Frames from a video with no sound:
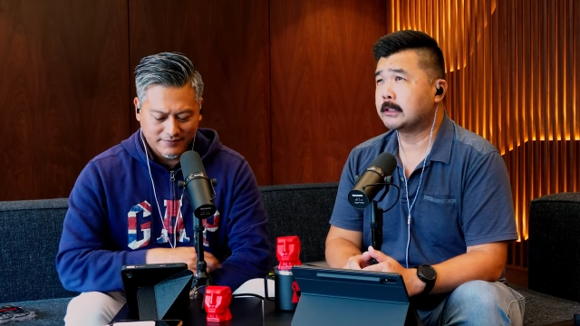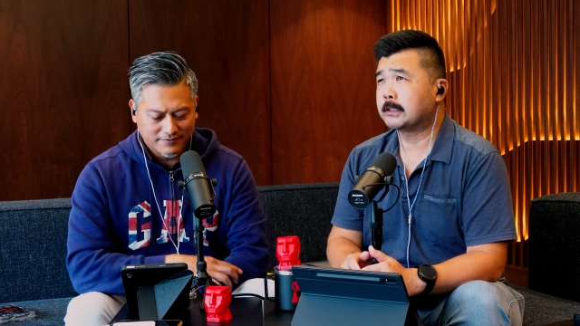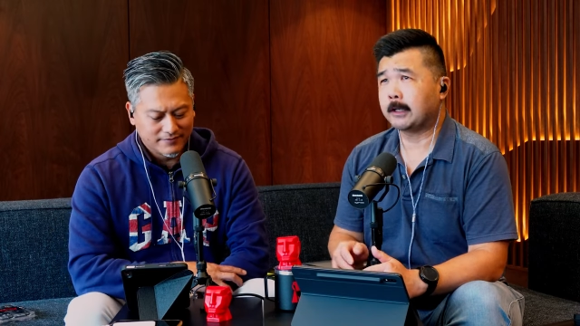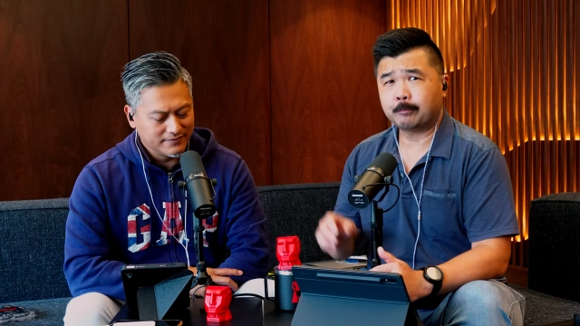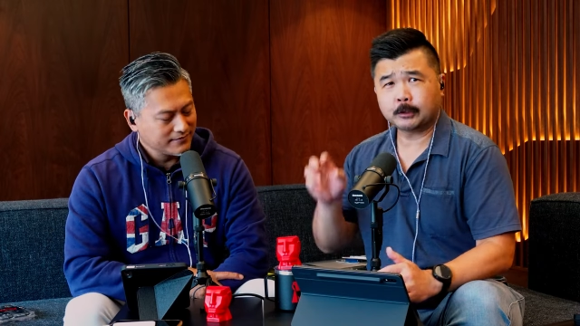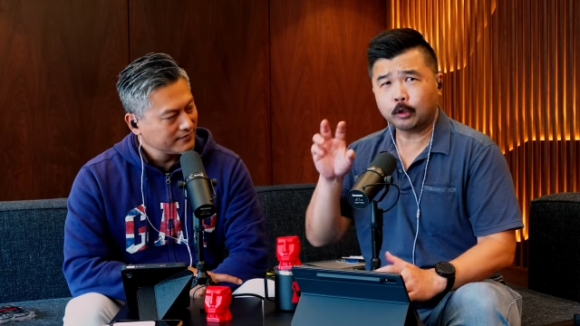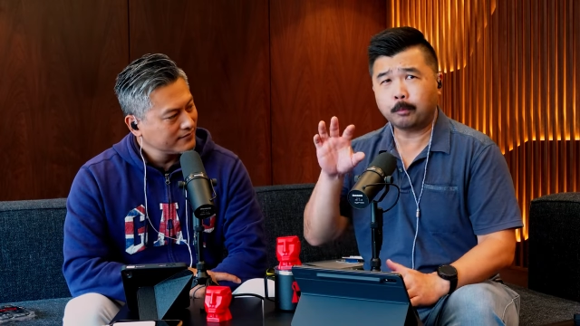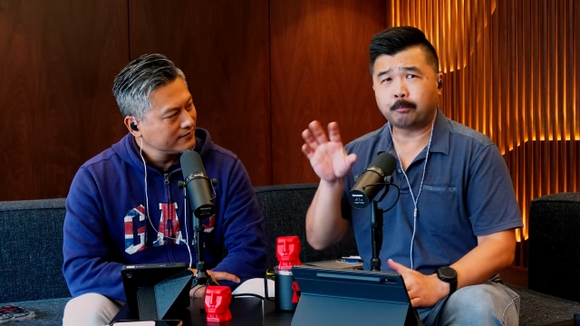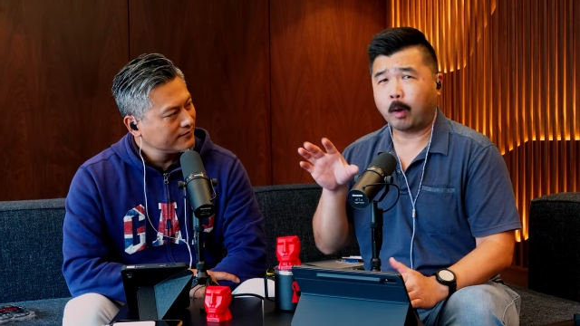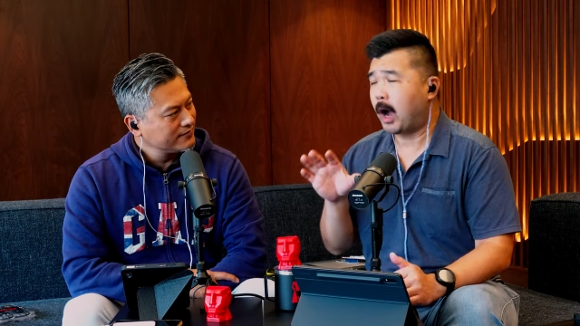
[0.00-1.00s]
Speaker 1: this uh, this
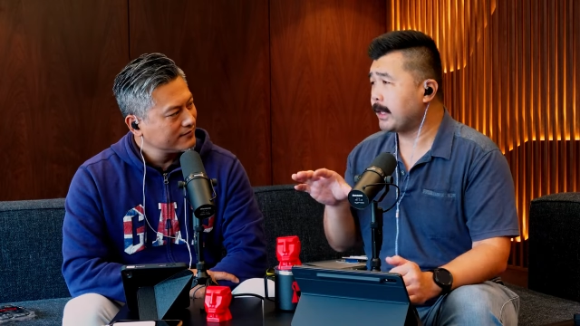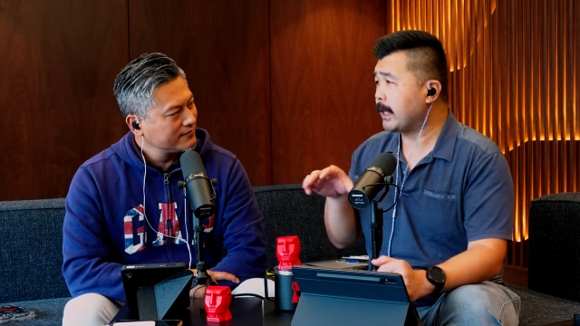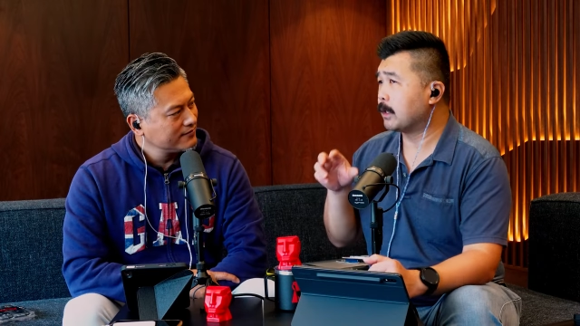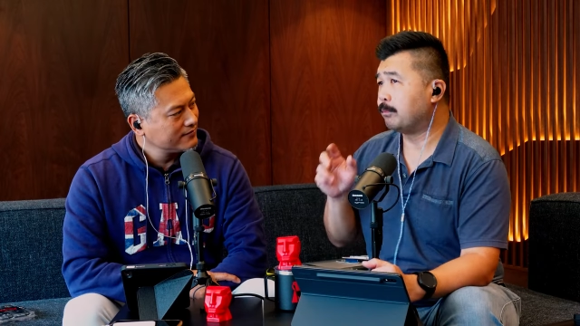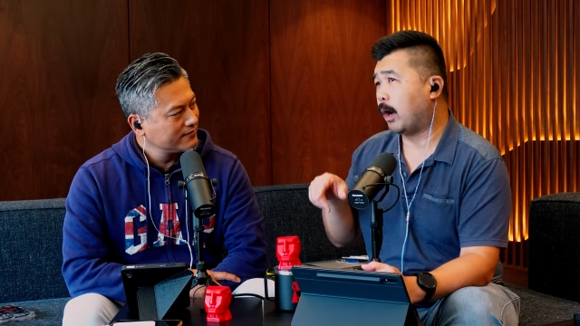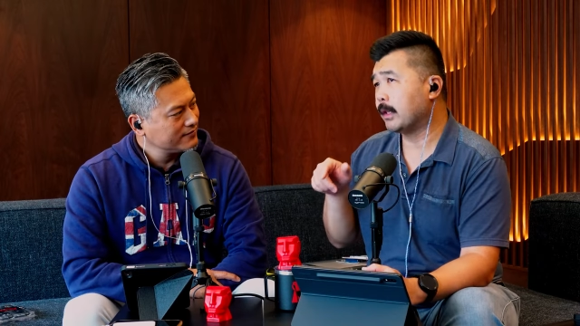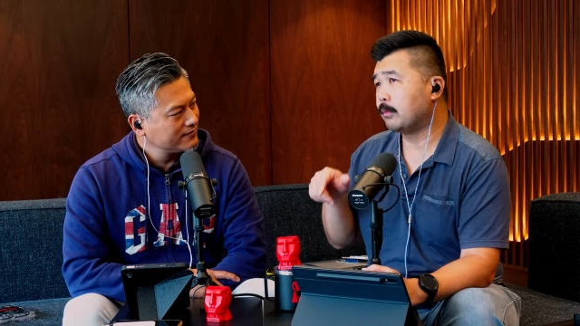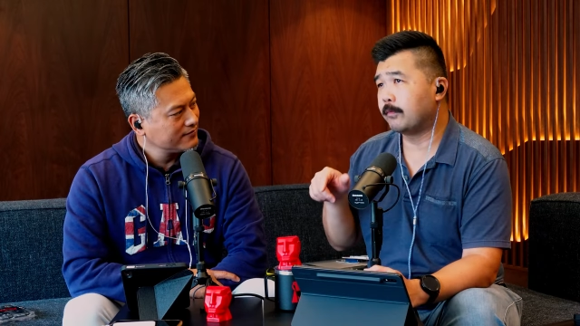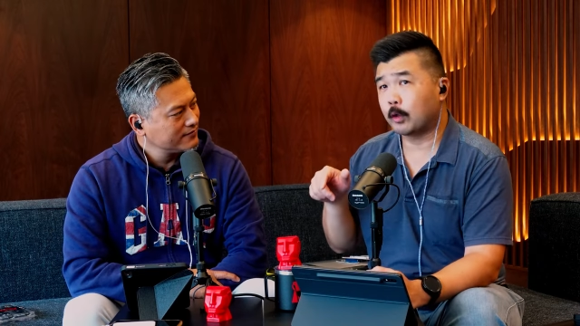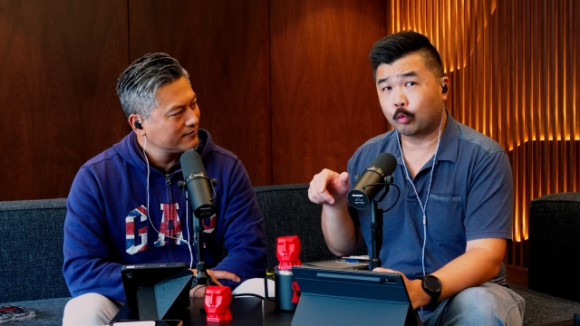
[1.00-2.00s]
little bot at the
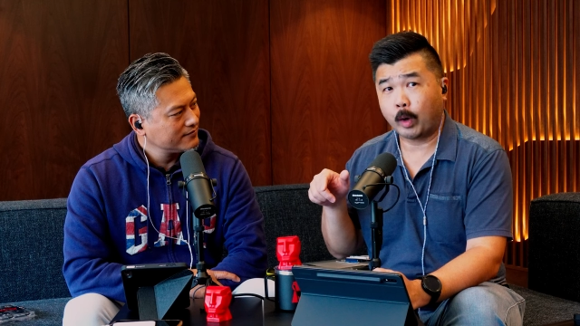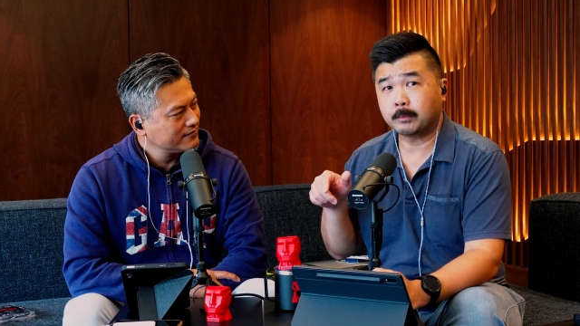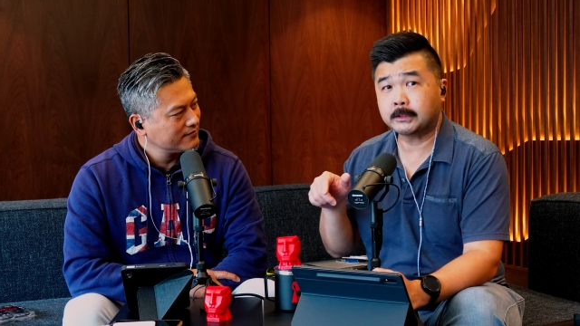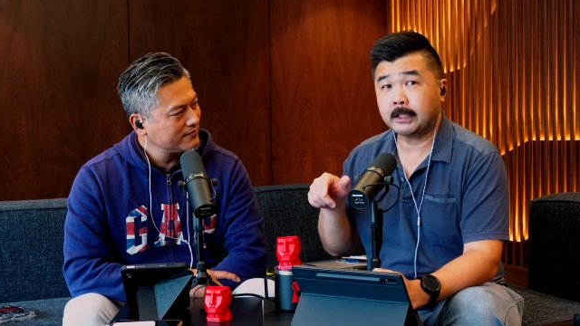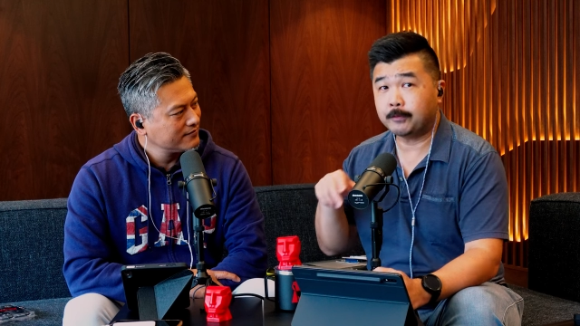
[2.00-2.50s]
bottom of their website.